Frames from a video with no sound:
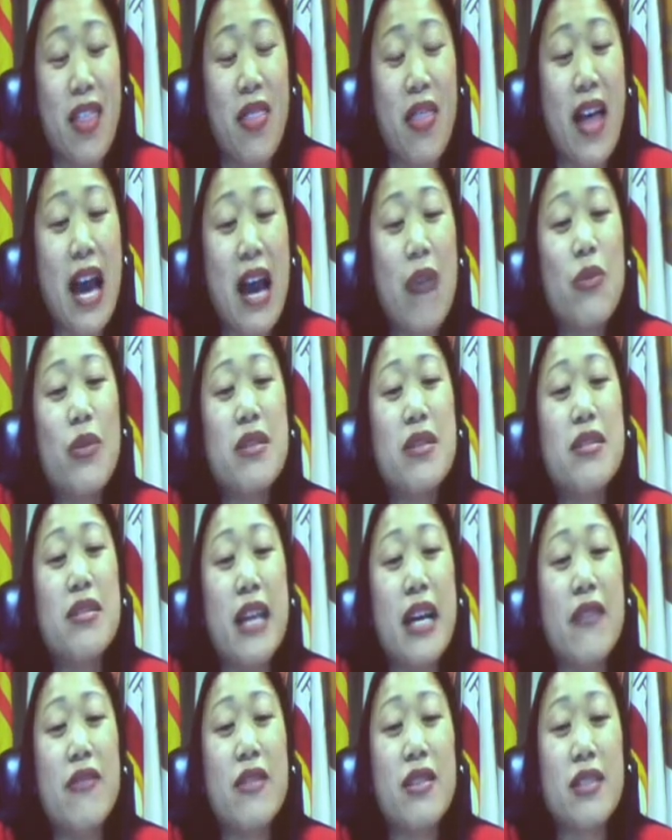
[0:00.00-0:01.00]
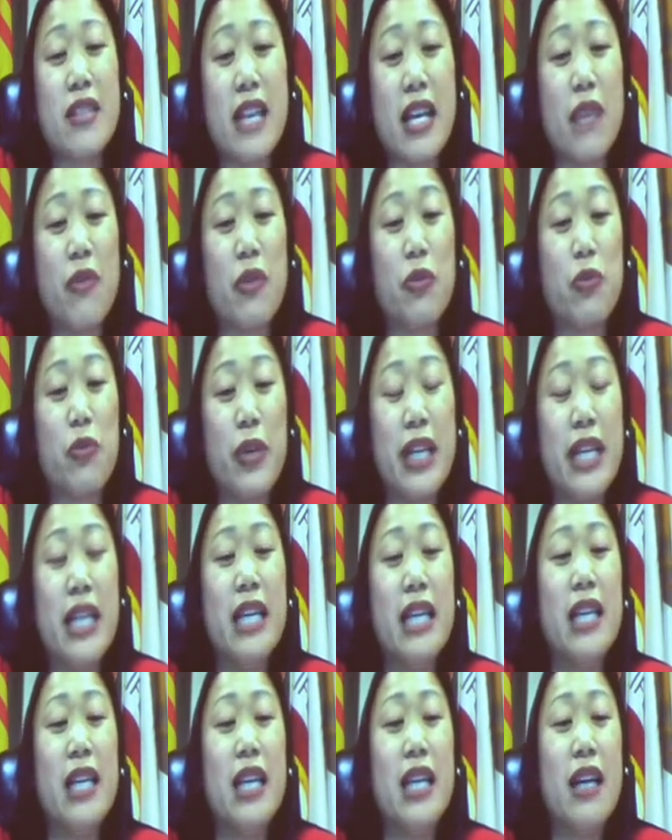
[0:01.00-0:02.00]
That was devastating
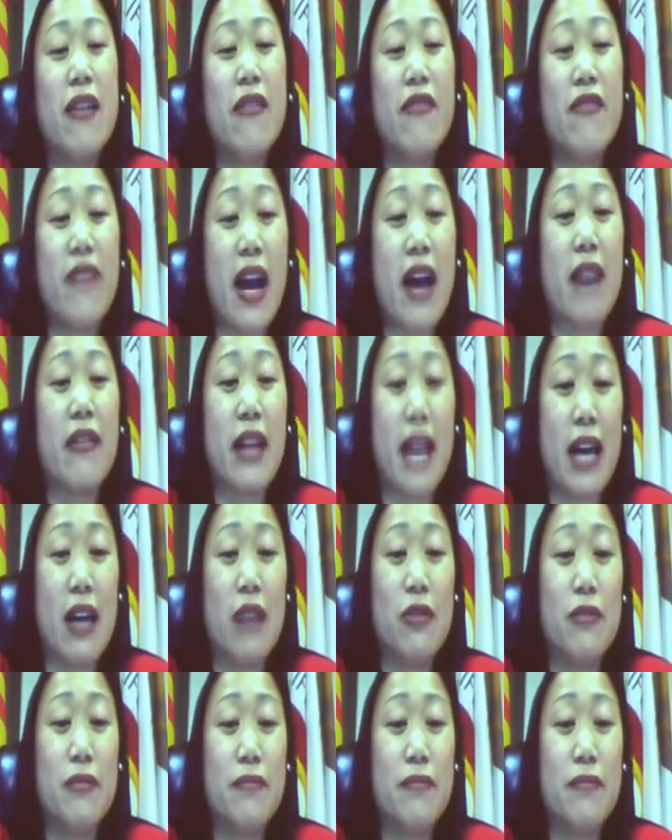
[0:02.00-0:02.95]
deep down now.